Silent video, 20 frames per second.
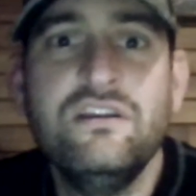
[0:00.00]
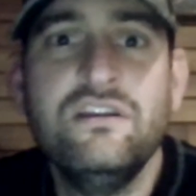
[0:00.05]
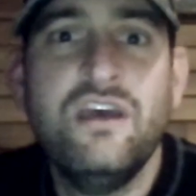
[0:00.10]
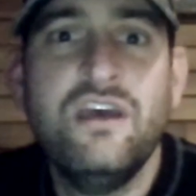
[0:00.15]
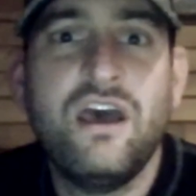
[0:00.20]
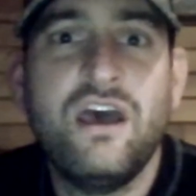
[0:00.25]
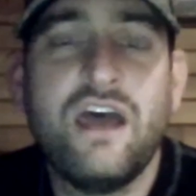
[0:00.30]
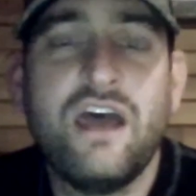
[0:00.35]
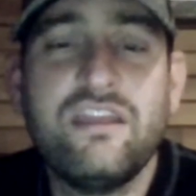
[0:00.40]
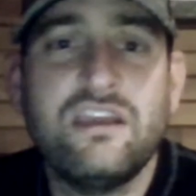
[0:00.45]

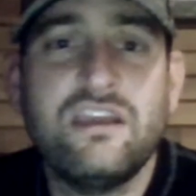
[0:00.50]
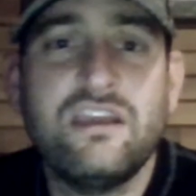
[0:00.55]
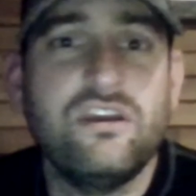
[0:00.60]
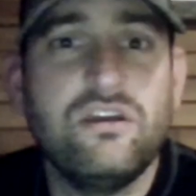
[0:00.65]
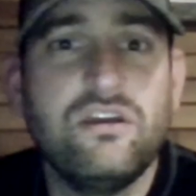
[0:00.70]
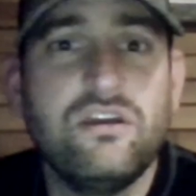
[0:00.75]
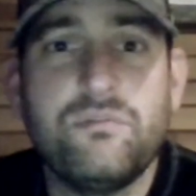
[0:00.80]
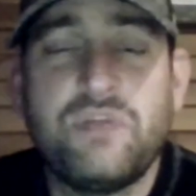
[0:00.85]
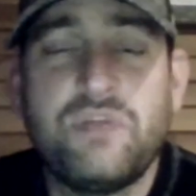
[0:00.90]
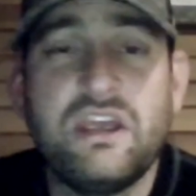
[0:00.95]
I think, a
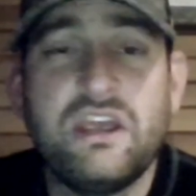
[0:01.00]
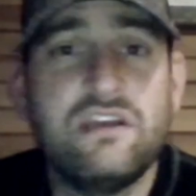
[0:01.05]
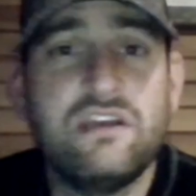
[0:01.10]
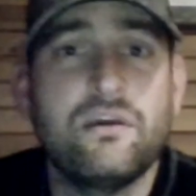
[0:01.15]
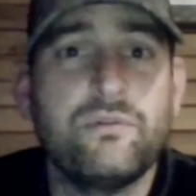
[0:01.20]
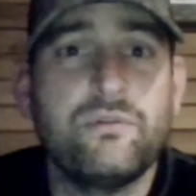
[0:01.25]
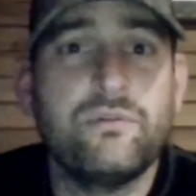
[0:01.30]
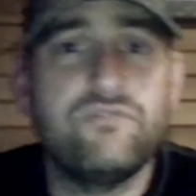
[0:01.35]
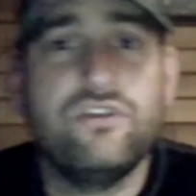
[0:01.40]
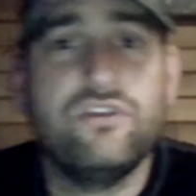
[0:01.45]
good pickup
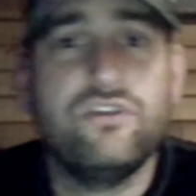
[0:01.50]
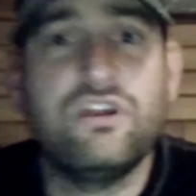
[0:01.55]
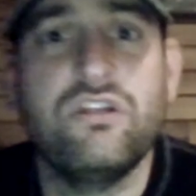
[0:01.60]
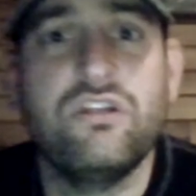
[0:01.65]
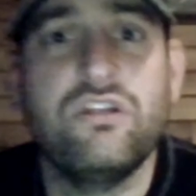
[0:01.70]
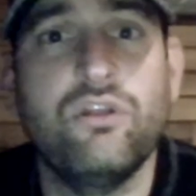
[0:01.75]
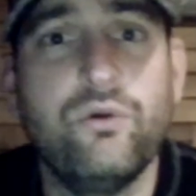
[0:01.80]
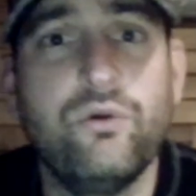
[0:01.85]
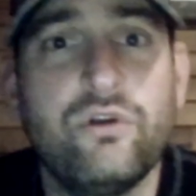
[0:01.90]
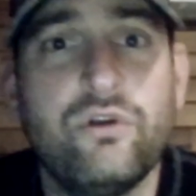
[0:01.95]
if you can
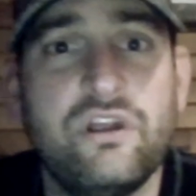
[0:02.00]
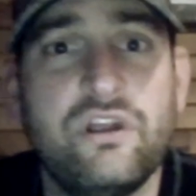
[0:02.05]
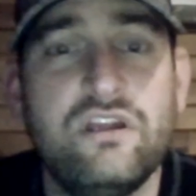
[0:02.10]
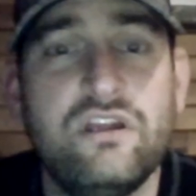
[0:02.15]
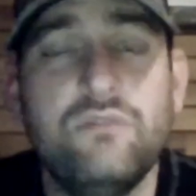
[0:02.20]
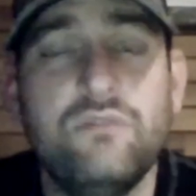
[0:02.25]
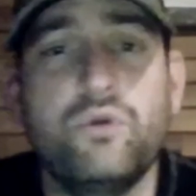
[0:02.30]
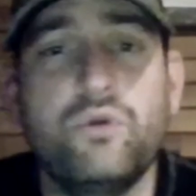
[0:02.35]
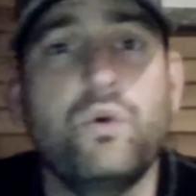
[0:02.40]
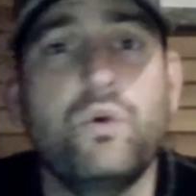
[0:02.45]
lure
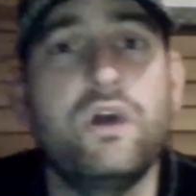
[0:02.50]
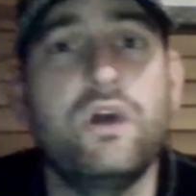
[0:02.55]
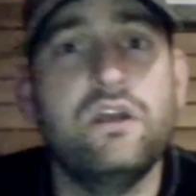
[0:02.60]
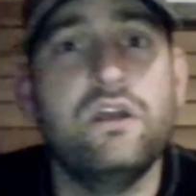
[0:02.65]
him away.